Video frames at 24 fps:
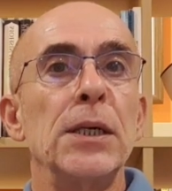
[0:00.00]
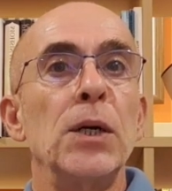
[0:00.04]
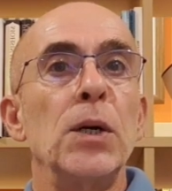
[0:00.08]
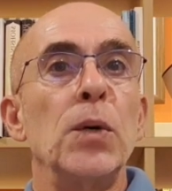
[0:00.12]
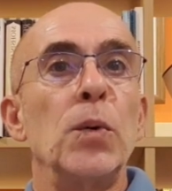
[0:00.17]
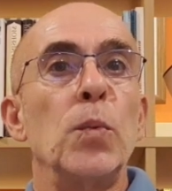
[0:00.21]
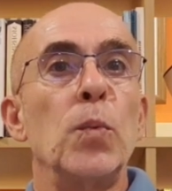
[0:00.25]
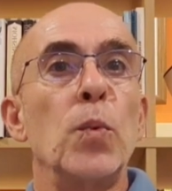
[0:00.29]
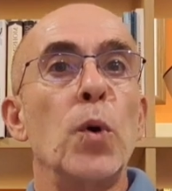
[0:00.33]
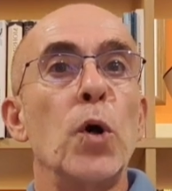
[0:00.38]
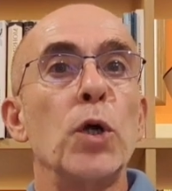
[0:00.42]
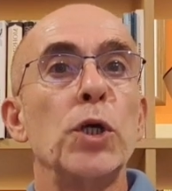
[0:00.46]

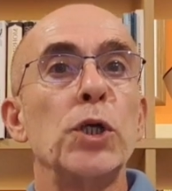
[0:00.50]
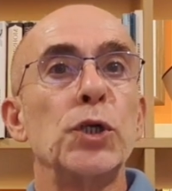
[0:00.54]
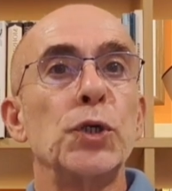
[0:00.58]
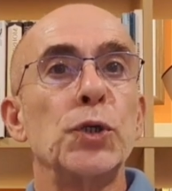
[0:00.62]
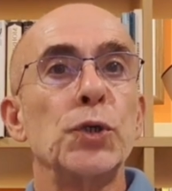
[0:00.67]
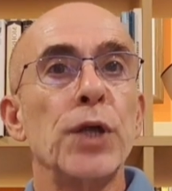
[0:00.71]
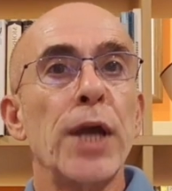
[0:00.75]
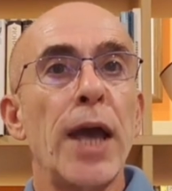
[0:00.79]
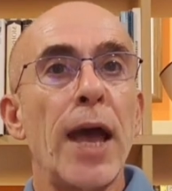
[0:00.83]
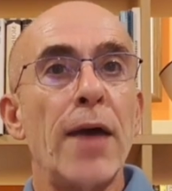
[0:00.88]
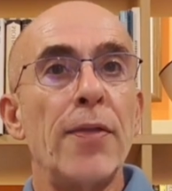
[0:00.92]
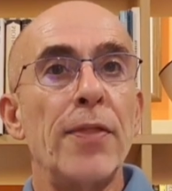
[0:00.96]
work
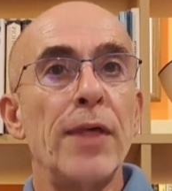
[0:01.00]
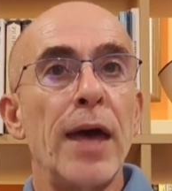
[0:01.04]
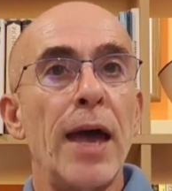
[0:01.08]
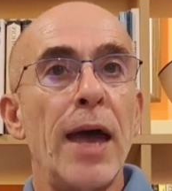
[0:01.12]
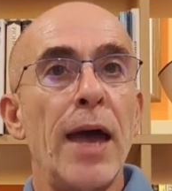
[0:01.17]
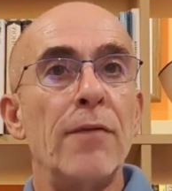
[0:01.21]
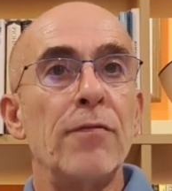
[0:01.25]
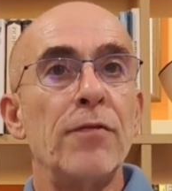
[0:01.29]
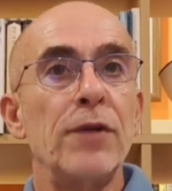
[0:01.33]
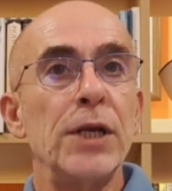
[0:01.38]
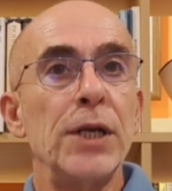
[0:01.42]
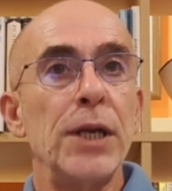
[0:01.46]
together
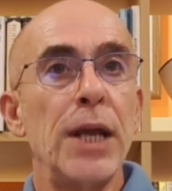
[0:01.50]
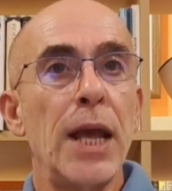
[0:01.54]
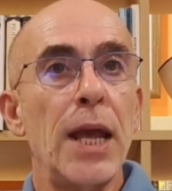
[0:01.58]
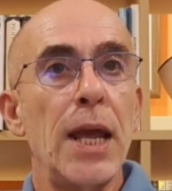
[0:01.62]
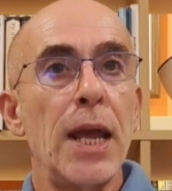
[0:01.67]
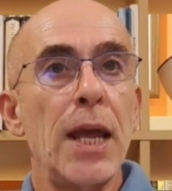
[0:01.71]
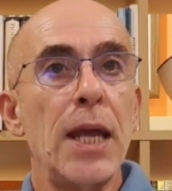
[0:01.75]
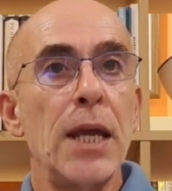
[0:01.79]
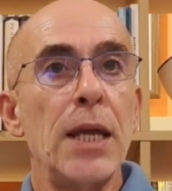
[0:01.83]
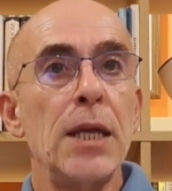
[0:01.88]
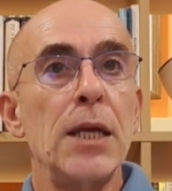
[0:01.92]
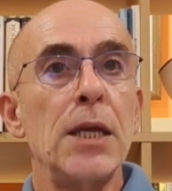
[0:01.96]
every
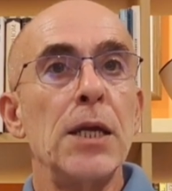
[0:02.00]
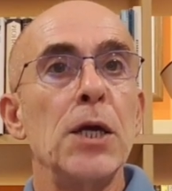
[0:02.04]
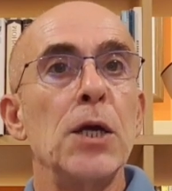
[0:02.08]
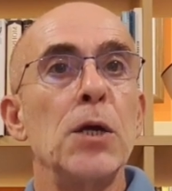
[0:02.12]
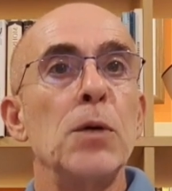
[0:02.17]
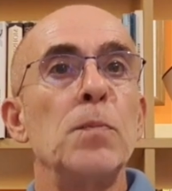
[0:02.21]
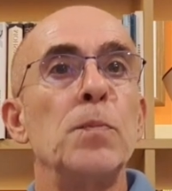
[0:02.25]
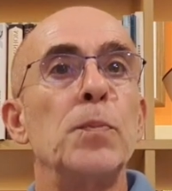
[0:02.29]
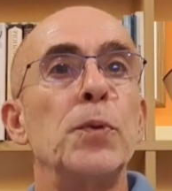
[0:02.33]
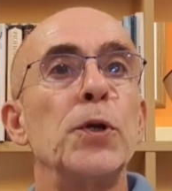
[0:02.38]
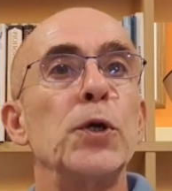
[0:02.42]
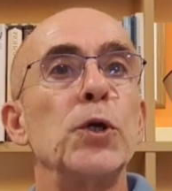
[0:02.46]
day,
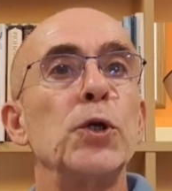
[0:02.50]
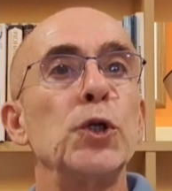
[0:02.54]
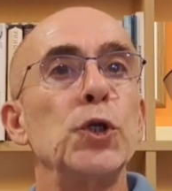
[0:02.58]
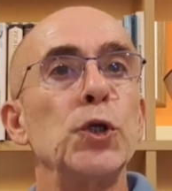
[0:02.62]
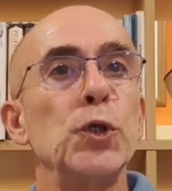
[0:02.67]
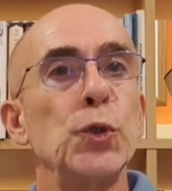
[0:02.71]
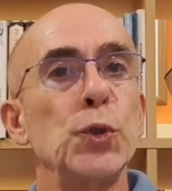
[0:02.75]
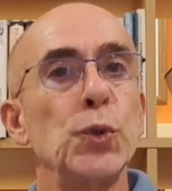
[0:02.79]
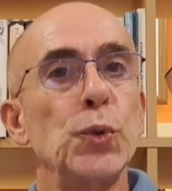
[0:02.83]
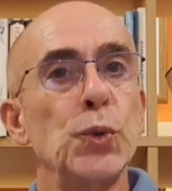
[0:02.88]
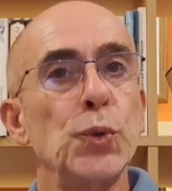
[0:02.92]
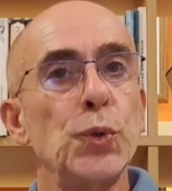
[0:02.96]

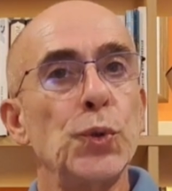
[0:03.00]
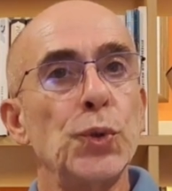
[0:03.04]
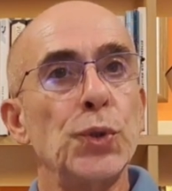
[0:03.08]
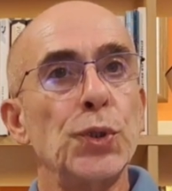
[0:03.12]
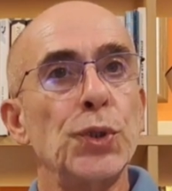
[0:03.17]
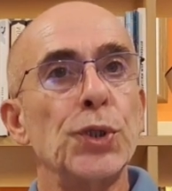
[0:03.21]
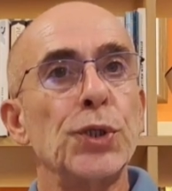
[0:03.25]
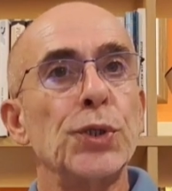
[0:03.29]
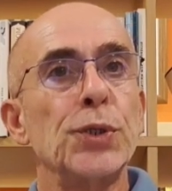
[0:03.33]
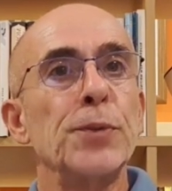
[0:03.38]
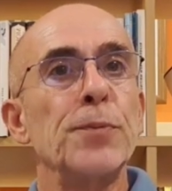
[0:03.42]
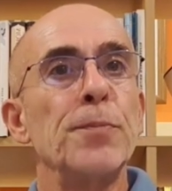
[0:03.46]

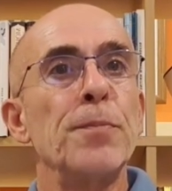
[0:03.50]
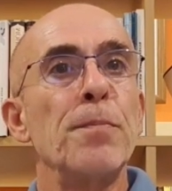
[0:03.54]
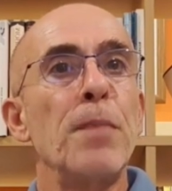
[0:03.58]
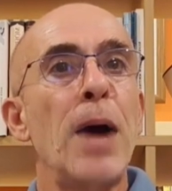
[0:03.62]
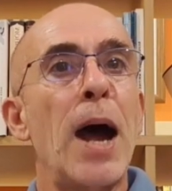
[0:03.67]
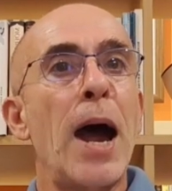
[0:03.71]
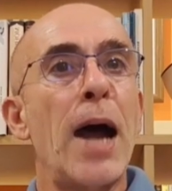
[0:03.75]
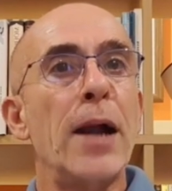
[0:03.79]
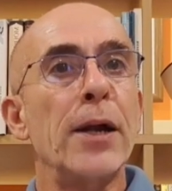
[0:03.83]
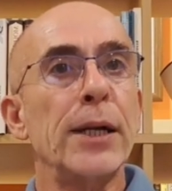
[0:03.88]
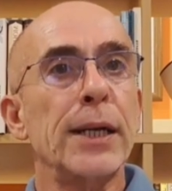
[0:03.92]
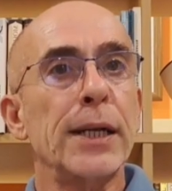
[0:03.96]
produce,
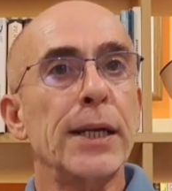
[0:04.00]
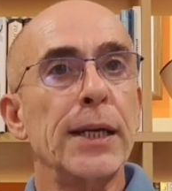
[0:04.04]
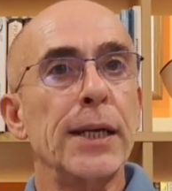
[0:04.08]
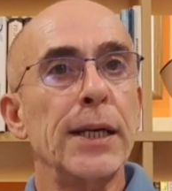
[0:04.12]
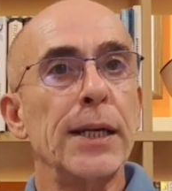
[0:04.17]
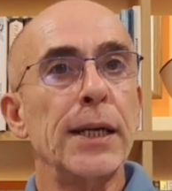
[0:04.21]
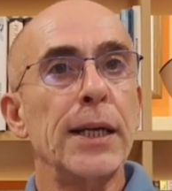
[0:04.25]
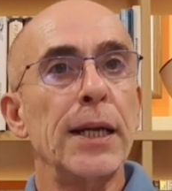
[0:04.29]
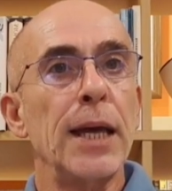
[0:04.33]
market,